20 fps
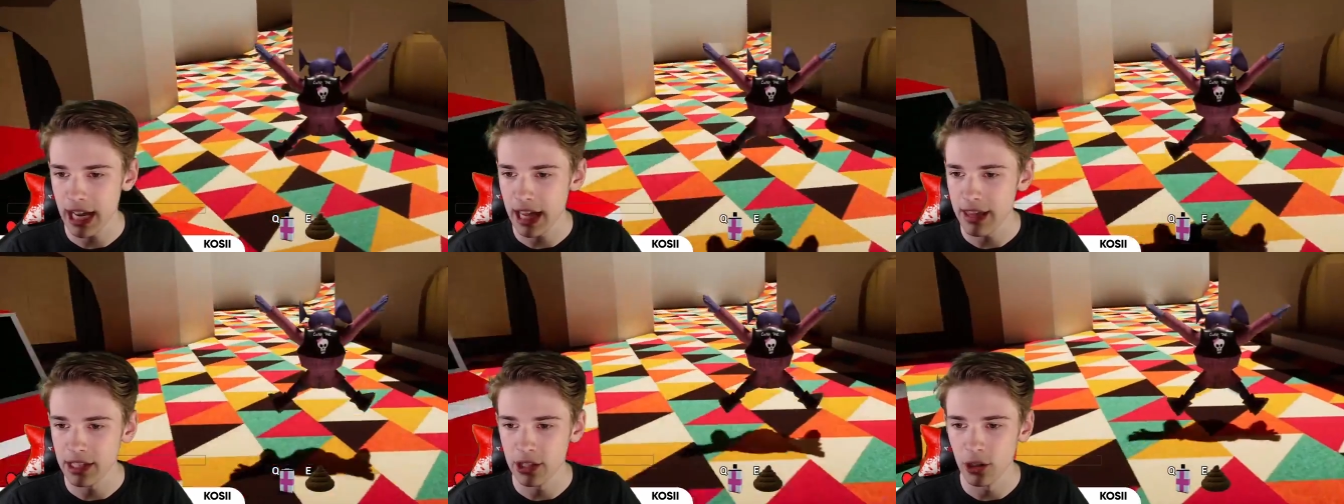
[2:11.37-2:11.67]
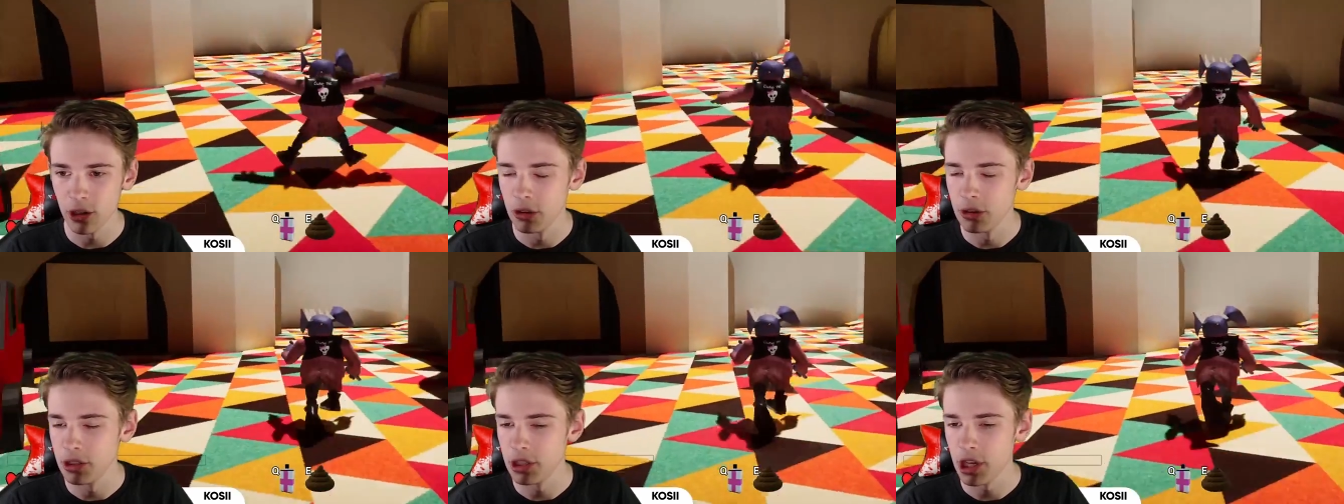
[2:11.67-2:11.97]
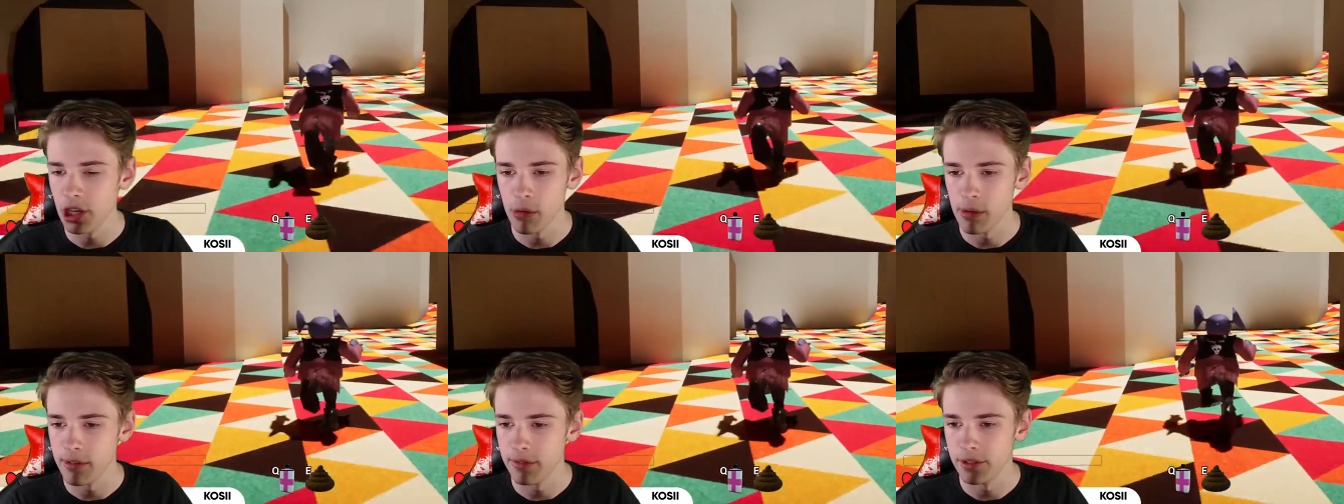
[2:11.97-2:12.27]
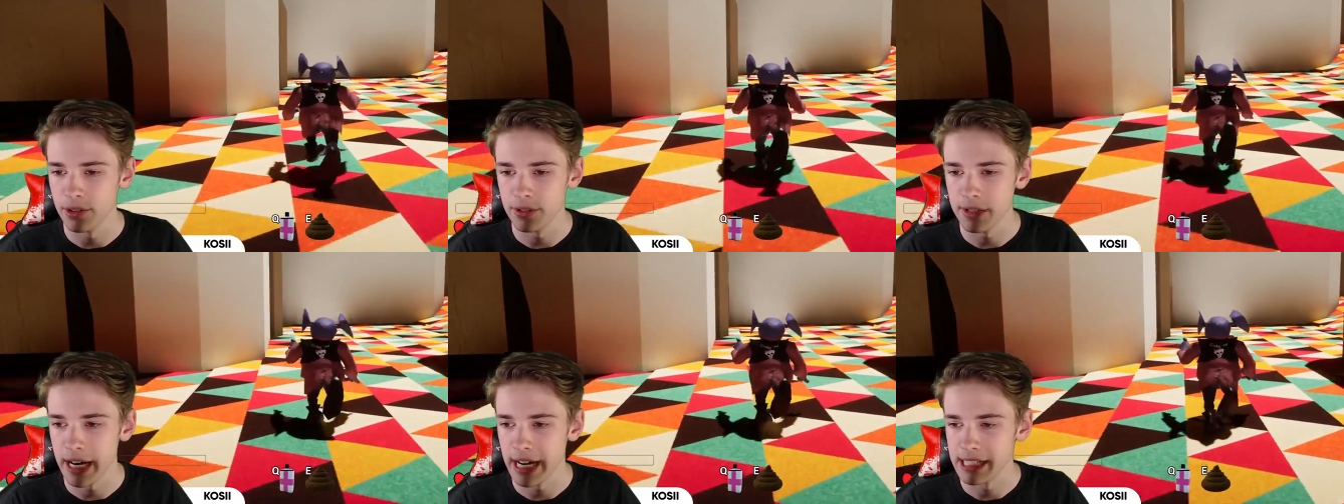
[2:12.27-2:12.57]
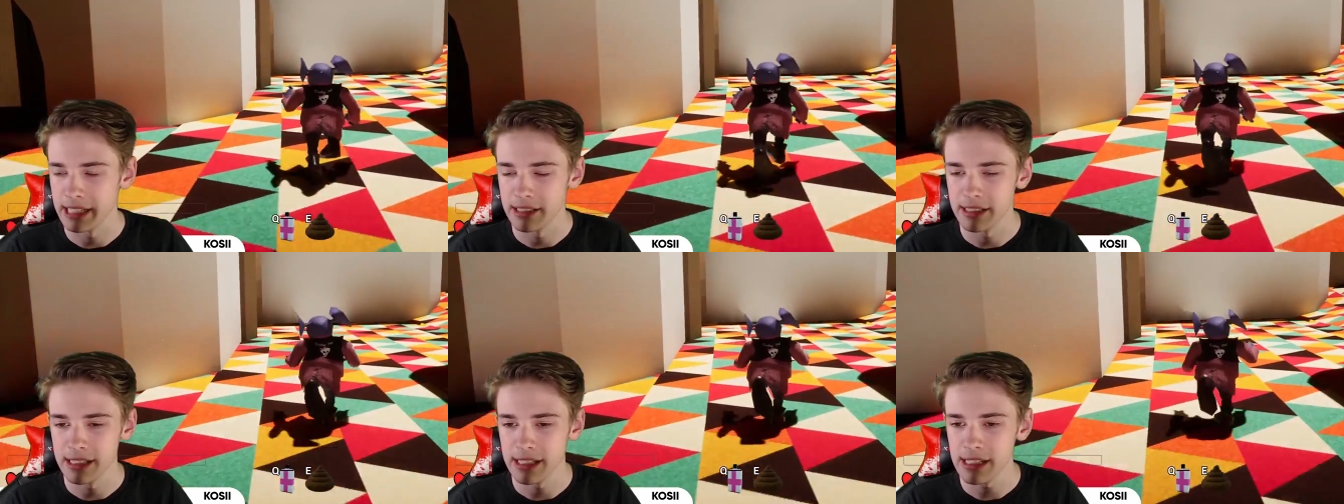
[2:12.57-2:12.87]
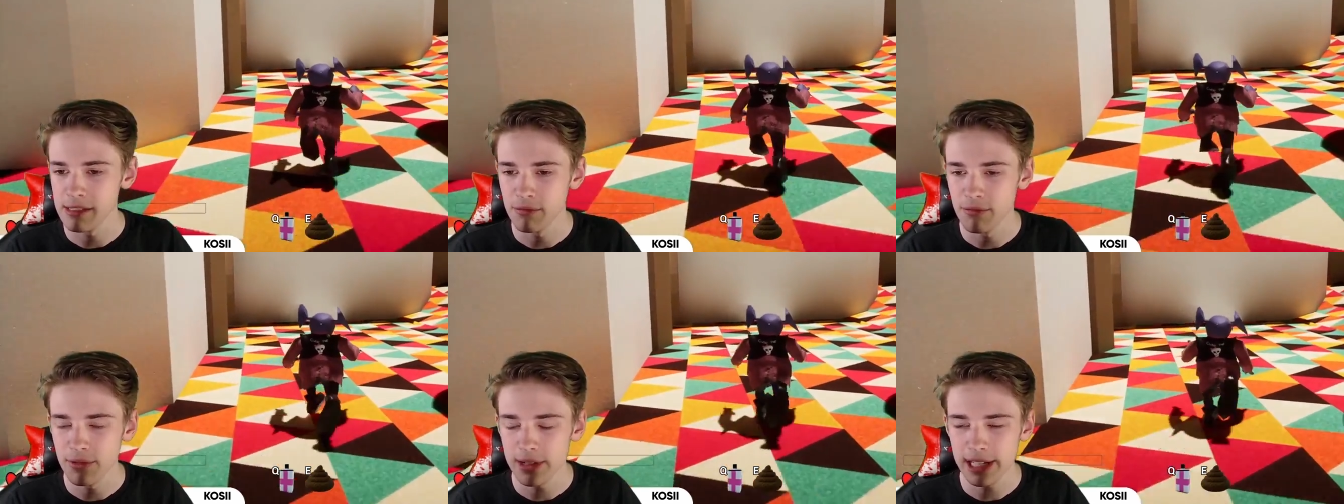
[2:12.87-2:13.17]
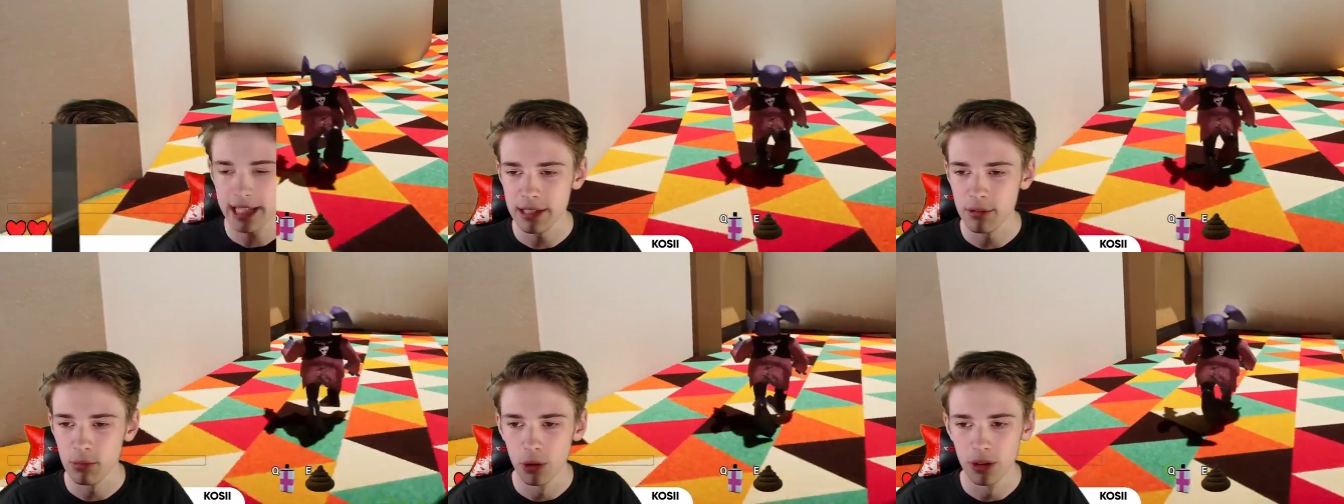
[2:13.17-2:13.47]
the audio with you guys because it's
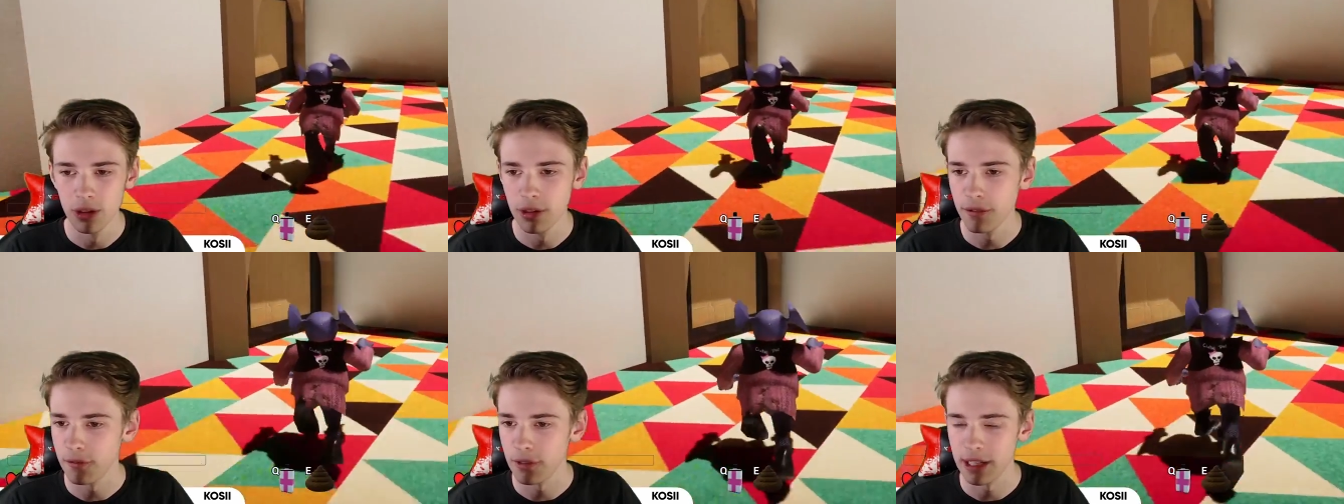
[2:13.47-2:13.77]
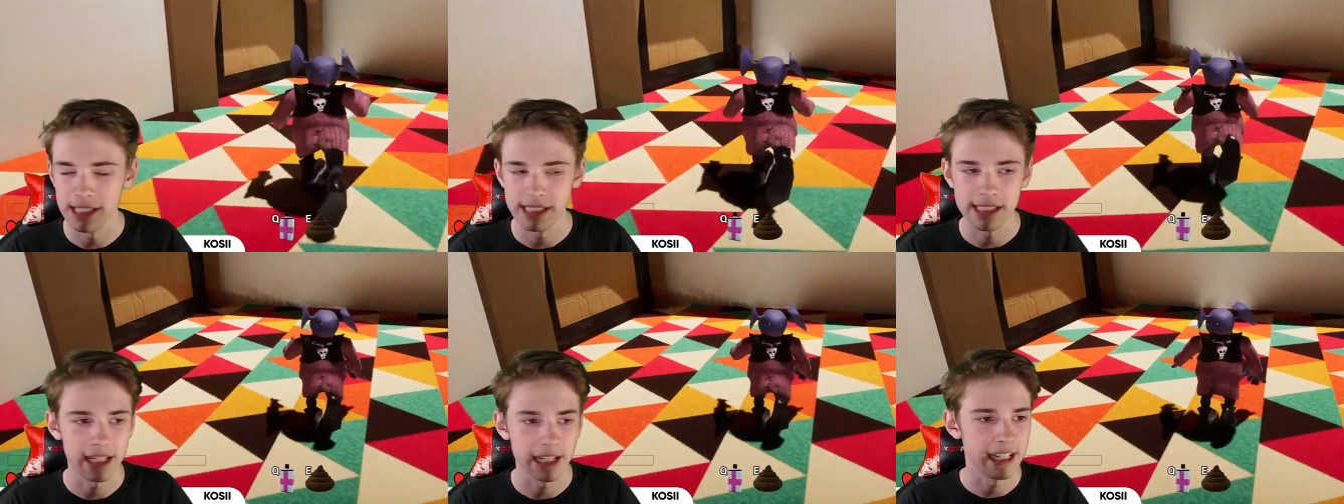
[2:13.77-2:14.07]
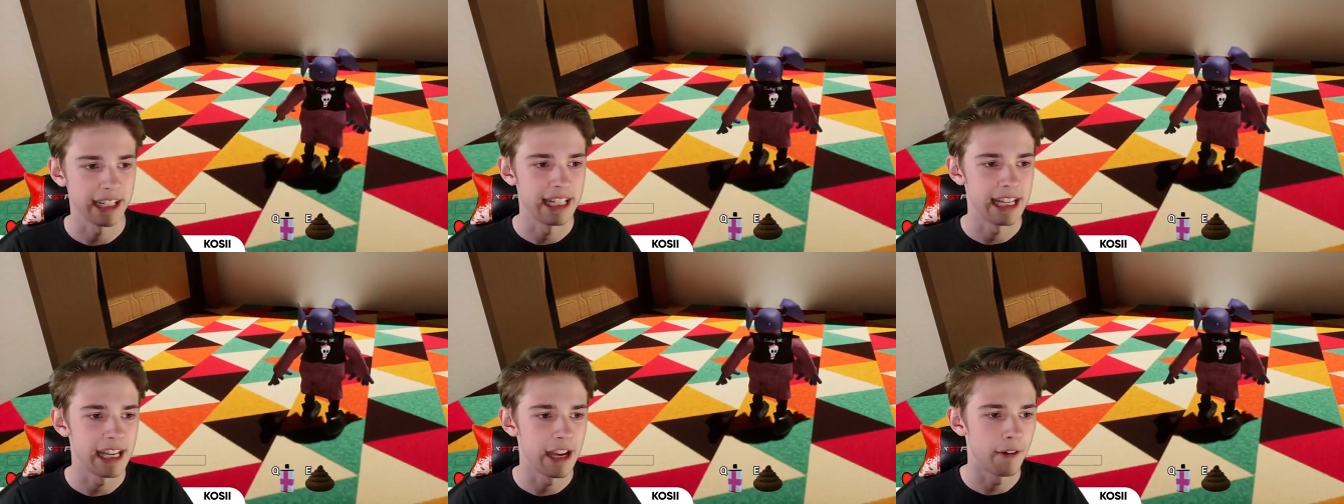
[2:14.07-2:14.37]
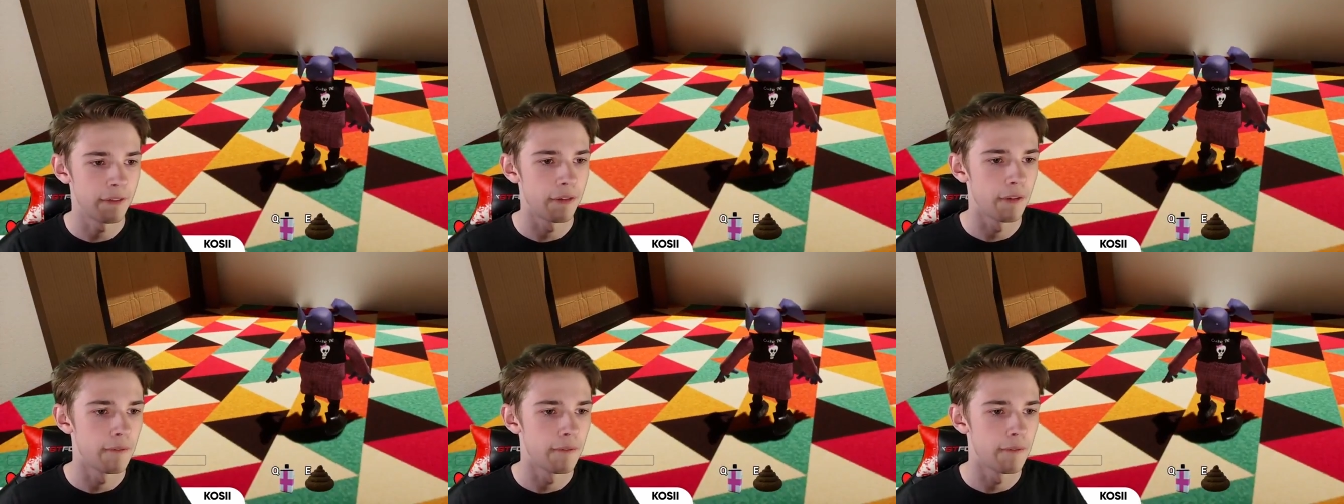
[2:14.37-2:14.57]
really wonderful as I can hear from